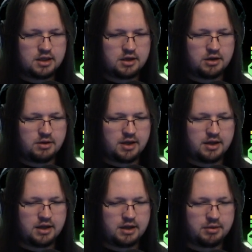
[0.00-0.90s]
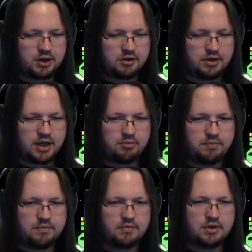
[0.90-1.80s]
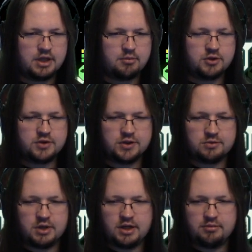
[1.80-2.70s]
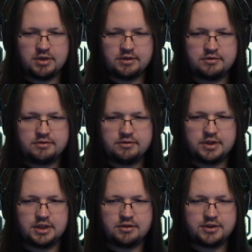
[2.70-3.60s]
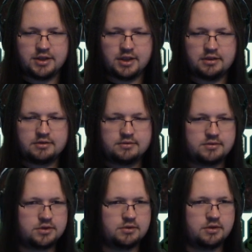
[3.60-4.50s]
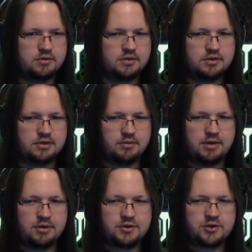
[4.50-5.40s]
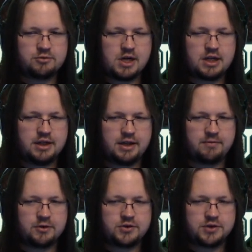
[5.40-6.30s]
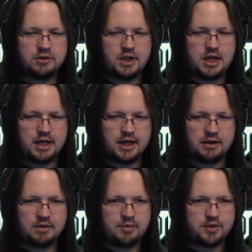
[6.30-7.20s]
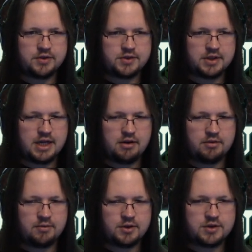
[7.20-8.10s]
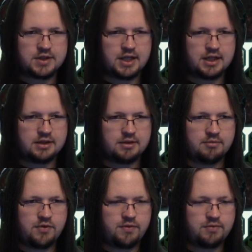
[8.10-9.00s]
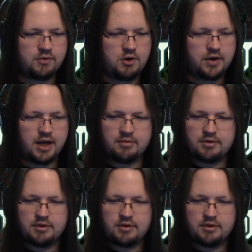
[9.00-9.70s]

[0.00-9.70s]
I don't know what the hell I'm gonna do with that burst laser 1, but you know, it's there. It's cool. We were struggling for so long on weapons, and now we're just getting them thrown at